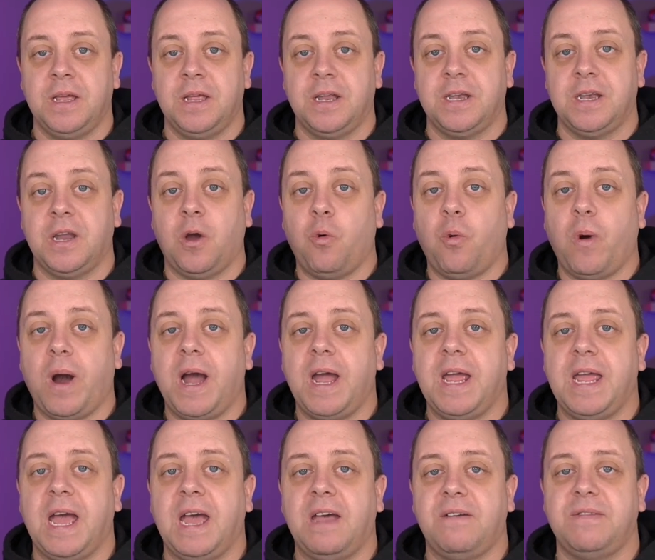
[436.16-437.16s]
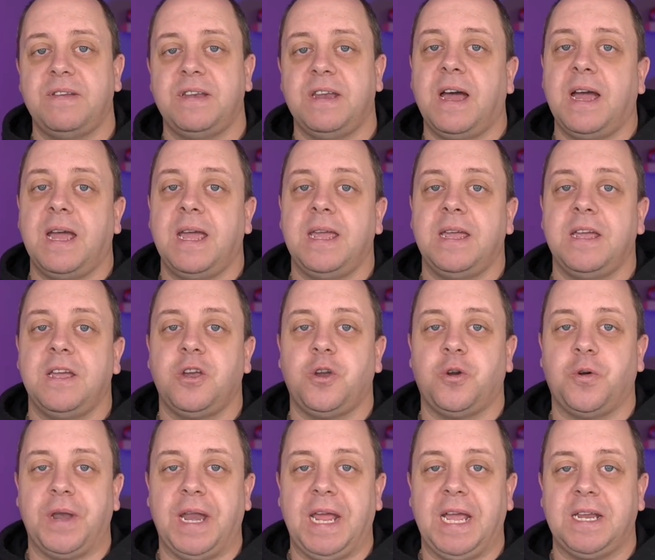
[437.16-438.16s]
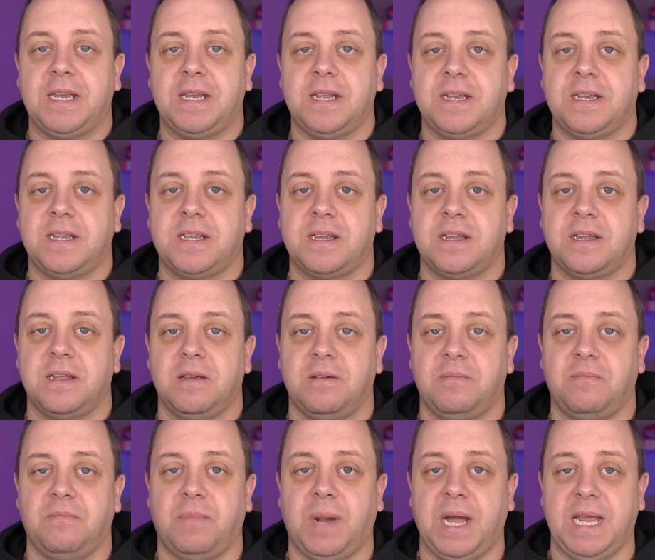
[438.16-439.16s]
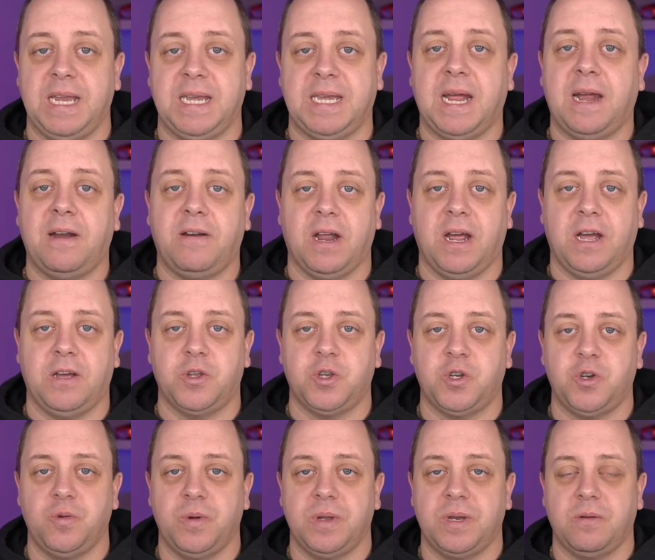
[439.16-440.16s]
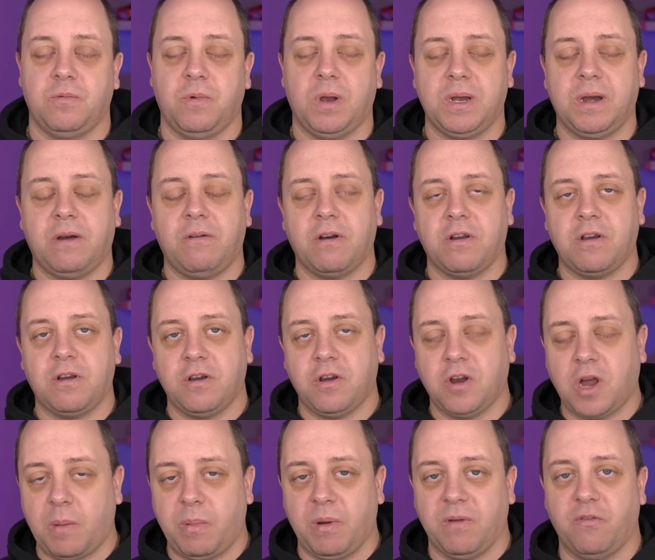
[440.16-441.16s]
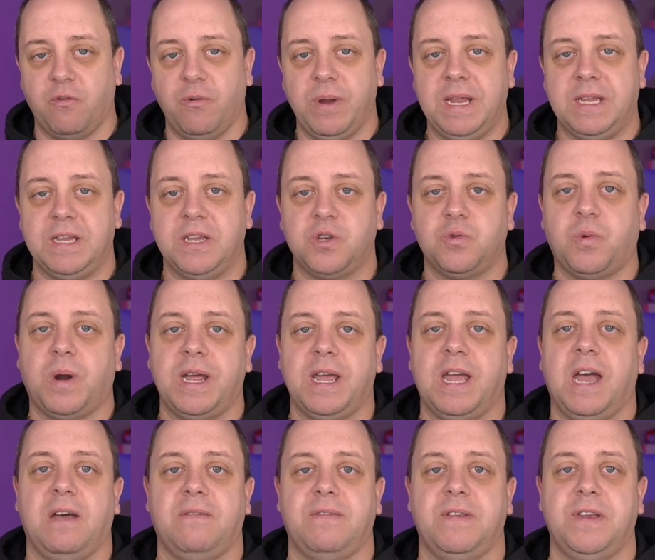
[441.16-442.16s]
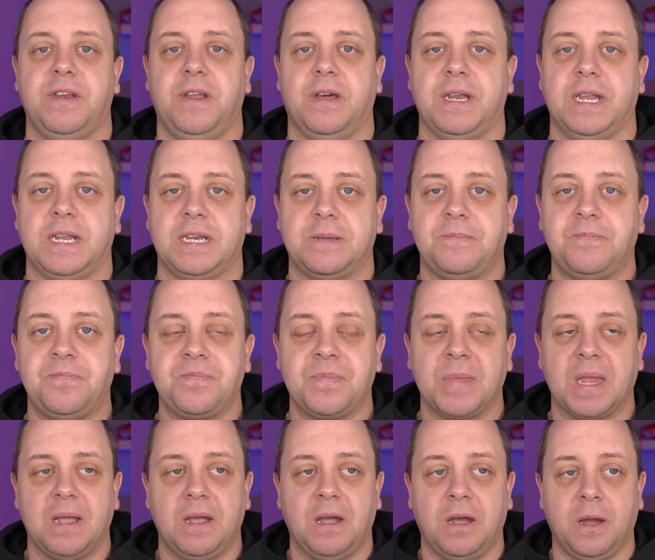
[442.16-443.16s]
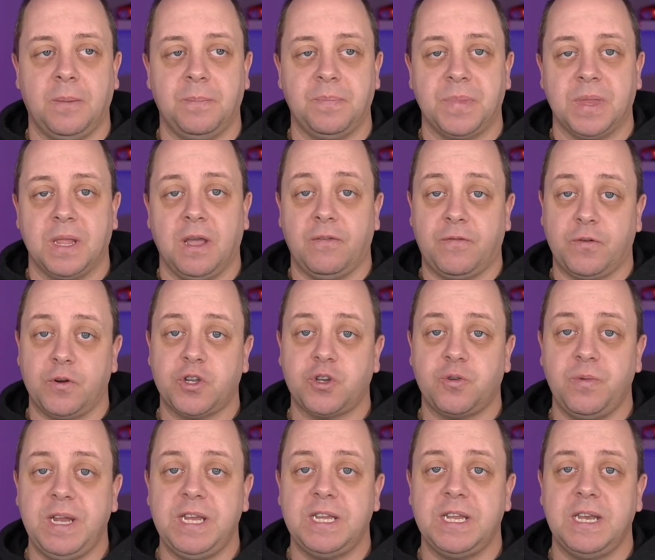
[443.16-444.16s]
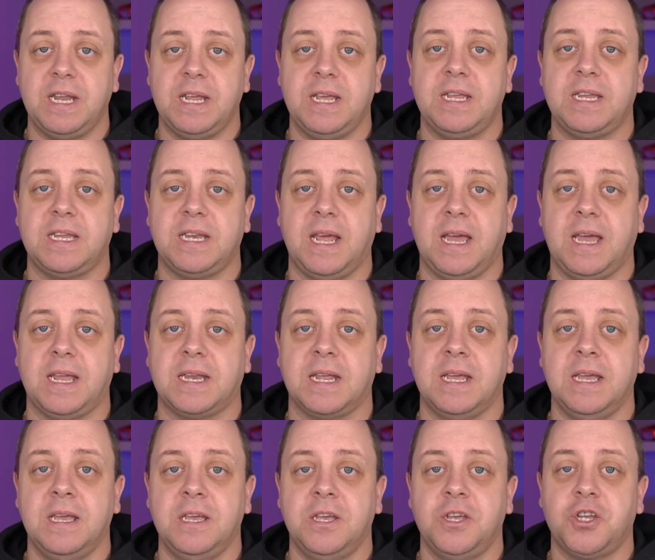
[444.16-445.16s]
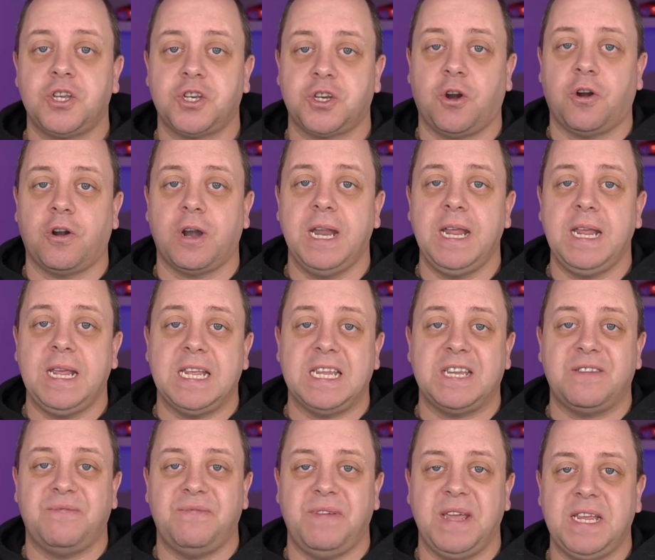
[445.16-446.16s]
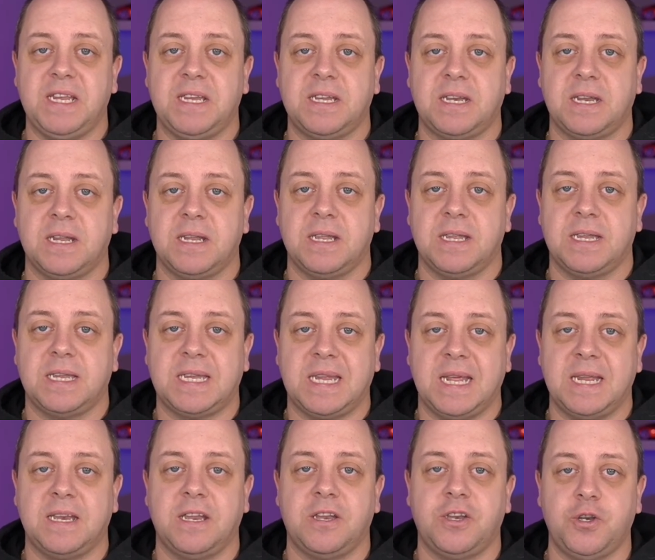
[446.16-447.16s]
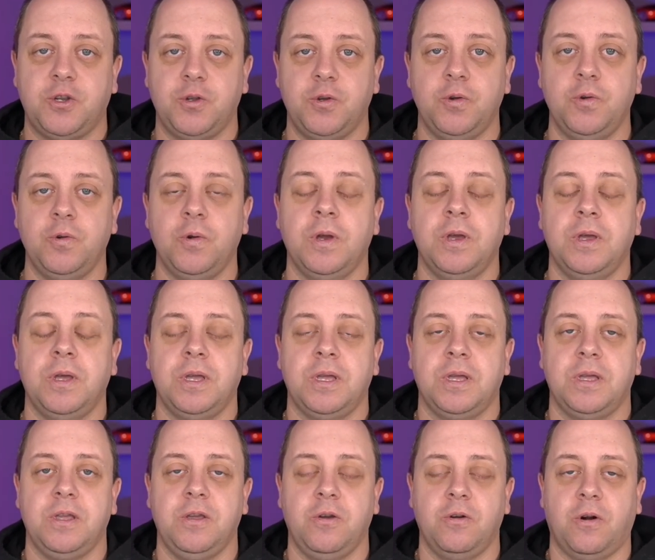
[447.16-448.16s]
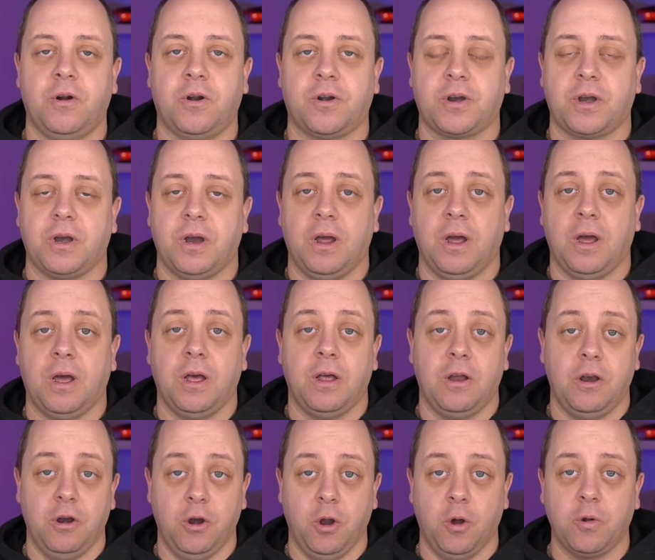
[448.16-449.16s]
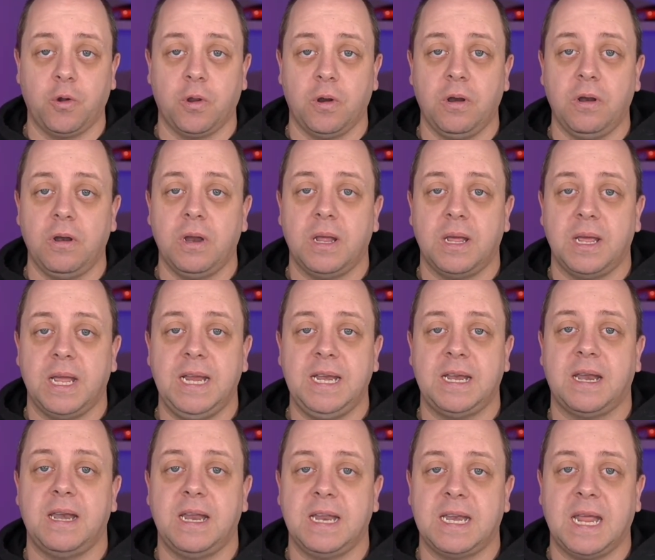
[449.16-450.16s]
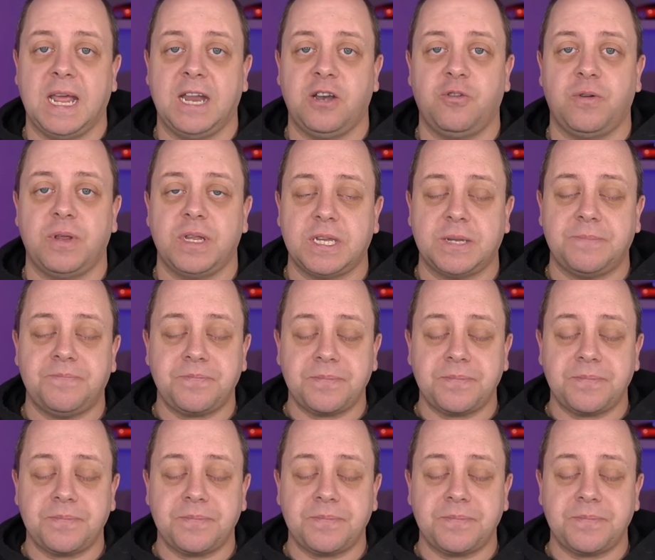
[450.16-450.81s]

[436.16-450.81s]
Now, why haven't I connected my entire house to it? Well, there are a couple of reasons why I haven't done it. Um, first reason is that Starlink is fixed, set to your uh, local internet address